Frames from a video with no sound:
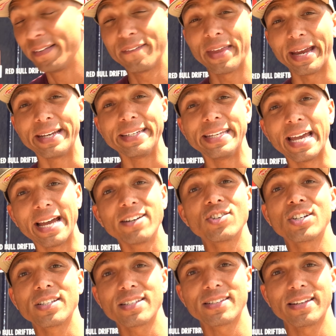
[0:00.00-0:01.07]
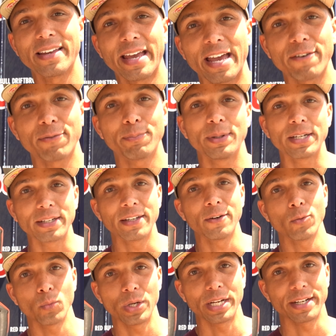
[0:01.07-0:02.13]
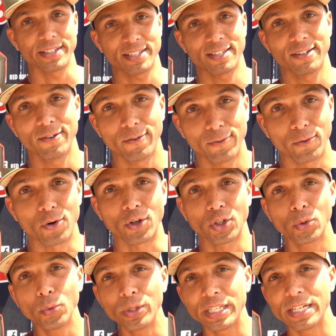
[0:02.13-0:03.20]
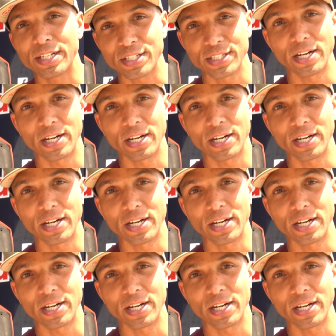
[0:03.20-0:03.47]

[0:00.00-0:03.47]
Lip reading: And the engines have been with us for 2 years